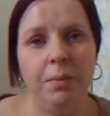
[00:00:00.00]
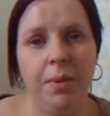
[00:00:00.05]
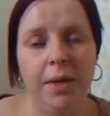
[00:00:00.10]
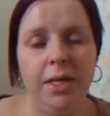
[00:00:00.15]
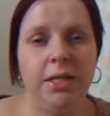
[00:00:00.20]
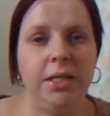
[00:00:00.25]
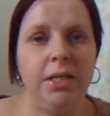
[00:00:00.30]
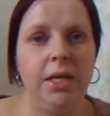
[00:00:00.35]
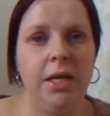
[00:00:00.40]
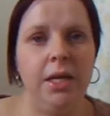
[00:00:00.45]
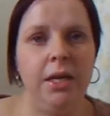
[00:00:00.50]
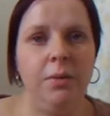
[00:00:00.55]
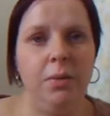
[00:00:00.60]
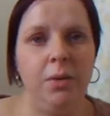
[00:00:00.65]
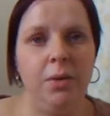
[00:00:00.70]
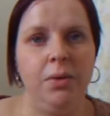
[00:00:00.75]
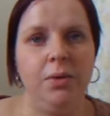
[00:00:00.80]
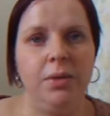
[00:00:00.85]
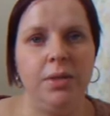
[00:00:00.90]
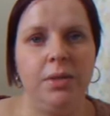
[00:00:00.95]
Pixie
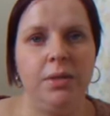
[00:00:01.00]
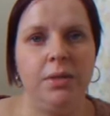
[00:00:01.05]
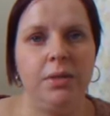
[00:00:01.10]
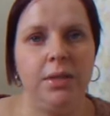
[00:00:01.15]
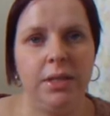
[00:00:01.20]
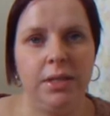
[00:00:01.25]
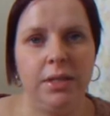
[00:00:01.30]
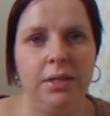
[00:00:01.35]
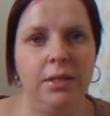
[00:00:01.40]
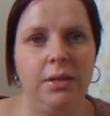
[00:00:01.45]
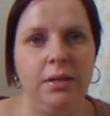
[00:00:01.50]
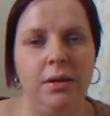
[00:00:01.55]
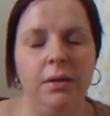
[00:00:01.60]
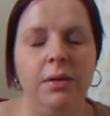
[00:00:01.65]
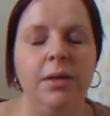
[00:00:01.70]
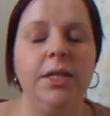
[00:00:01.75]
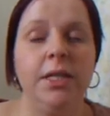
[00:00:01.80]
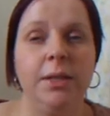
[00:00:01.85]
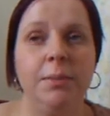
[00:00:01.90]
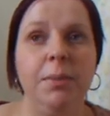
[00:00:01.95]

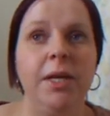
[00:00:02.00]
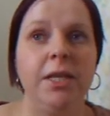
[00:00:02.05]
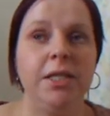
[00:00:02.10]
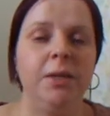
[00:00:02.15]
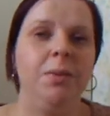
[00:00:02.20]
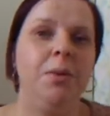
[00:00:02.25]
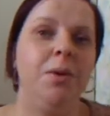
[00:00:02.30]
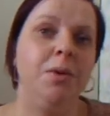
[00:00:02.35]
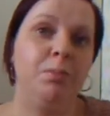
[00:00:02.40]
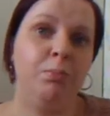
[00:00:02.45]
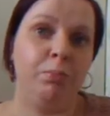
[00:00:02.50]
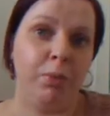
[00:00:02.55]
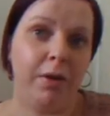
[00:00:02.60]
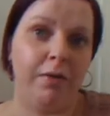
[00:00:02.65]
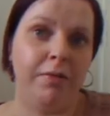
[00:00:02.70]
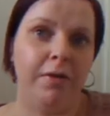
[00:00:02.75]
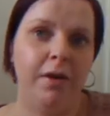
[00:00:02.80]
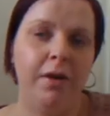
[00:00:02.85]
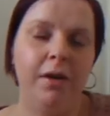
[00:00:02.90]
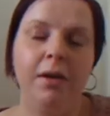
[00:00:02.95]
Woo's
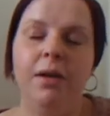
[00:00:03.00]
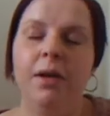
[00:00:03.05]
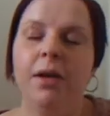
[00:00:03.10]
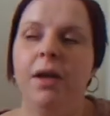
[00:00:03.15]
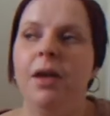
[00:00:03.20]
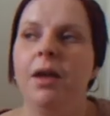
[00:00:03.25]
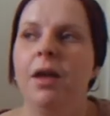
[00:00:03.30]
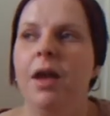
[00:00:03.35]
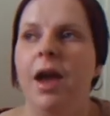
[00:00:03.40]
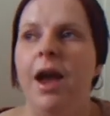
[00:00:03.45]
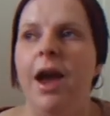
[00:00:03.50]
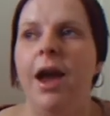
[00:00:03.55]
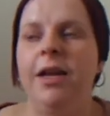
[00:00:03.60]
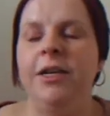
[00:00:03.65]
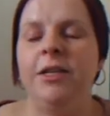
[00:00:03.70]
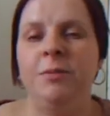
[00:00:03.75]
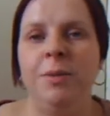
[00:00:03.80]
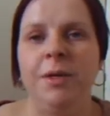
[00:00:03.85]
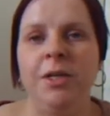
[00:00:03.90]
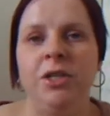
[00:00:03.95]
brother,
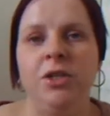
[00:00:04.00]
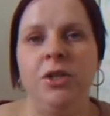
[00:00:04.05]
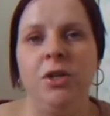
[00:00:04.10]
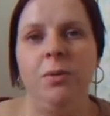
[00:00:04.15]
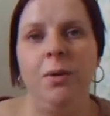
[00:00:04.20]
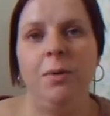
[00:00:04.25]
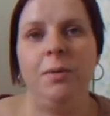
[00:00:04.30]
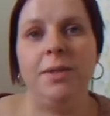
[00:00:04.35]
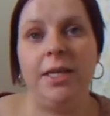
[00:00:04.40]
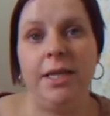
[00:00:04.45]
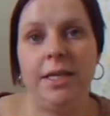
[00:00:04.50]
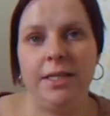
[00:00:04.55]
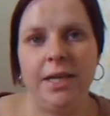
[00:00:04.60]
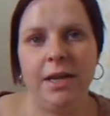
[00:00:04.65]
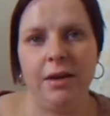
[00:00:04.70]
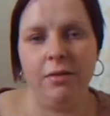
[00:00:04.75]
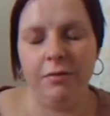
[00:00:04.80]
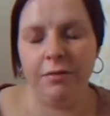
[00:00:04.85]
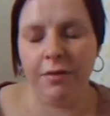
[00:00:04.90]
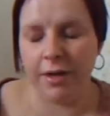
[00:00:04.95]
and Pixie Two Woo is his
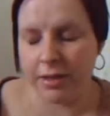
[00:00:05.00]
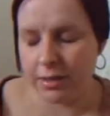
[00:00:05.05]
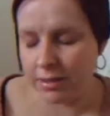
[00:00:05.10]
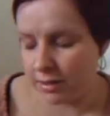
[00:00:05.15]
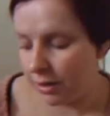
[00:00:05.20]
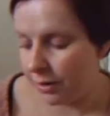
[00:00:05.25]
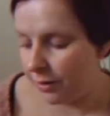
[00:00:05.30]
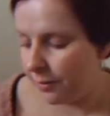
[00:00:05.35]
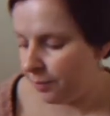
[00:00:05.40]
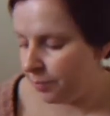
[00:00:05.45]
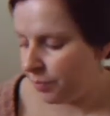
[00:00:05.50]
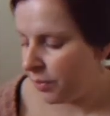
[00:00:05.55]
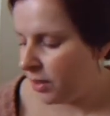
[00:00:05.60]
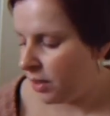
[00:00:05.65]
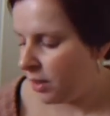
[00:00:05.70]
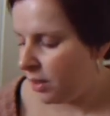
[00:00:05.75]
girlfriend. So